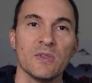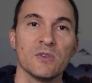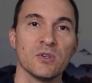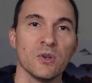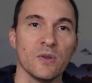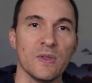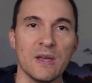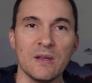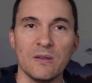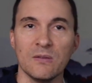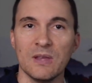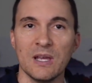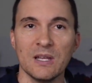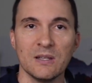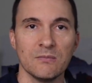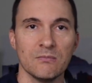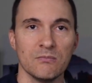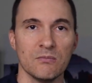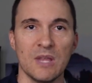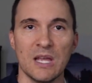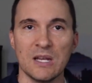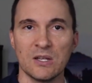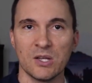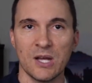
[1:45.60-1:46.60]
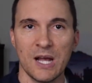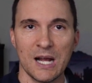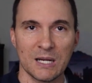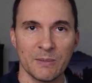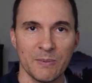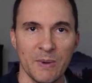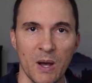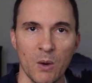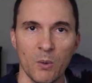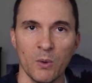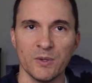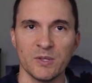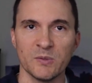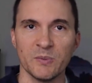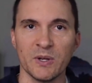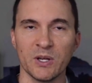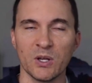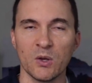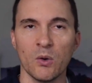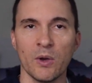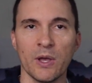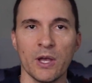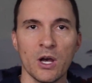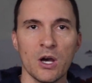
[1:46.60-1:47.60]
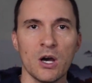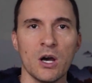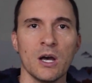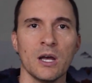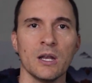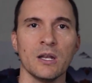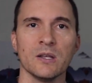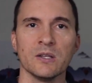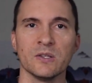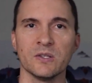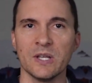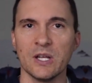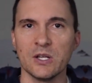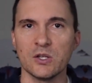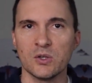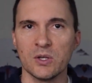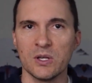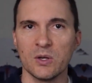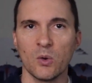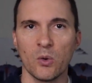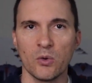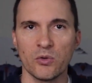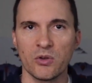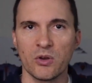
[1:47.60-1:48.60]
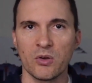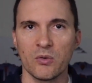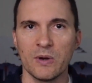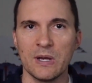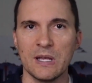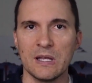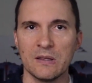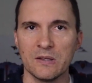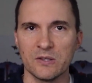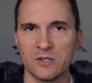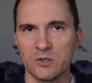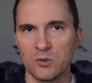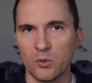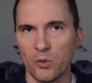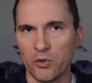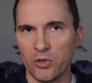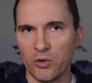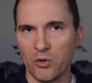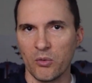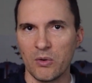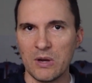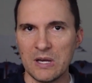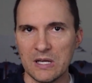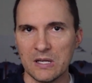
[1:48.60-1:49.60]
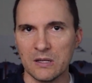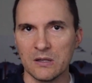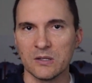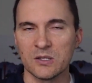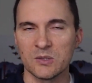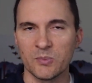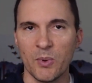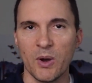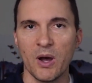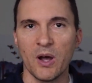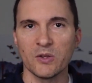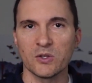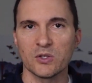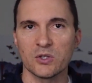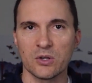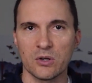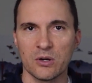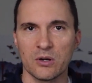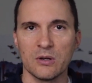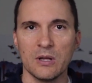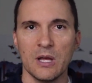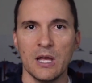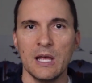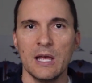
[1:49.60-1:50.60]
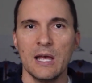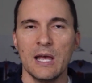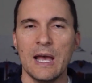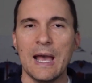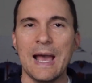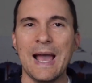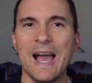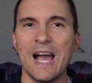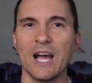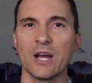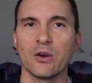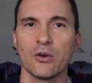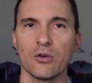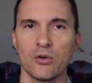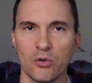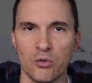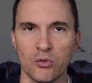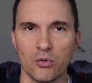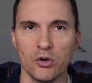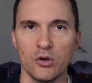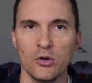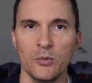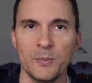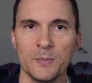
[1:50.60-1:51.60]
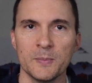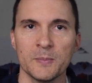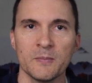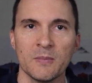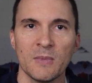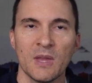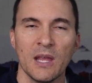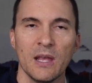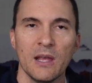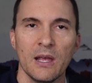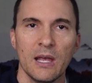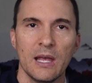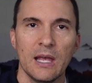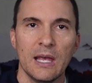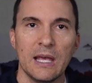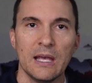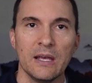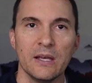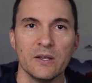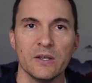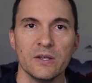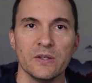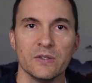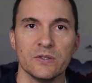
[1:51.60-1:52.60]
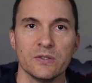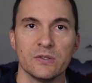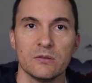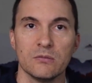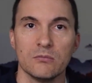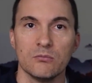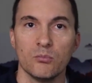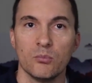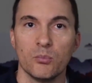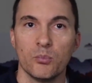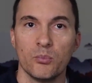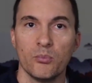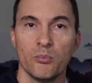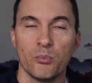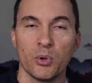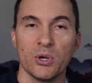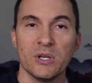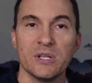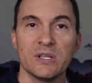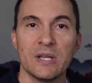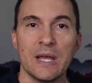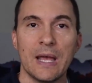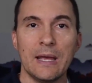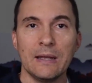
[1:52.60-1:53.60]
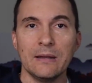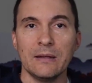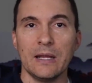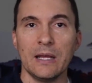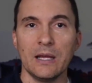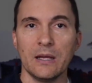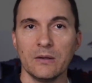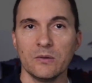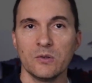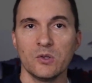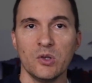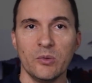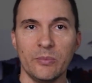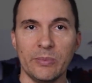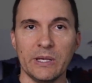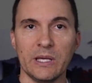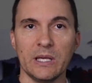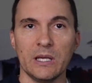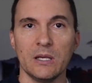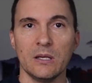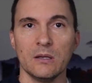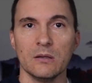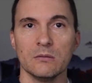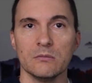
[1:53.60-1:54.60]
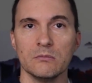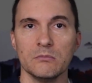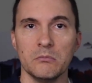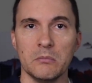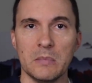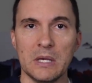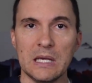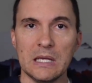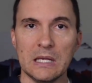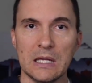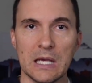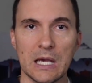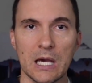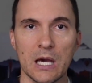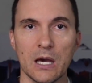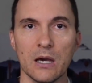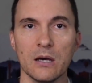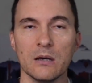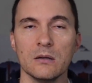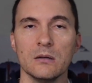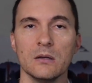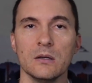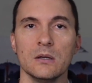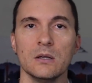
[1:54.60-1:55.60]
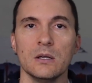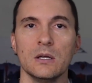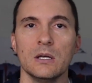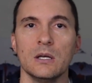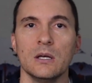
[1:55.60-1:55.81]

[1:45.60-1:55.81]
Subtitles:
So they talked about what's been going on. Essentially, this North Korean sponsored hacker group is pretending to be media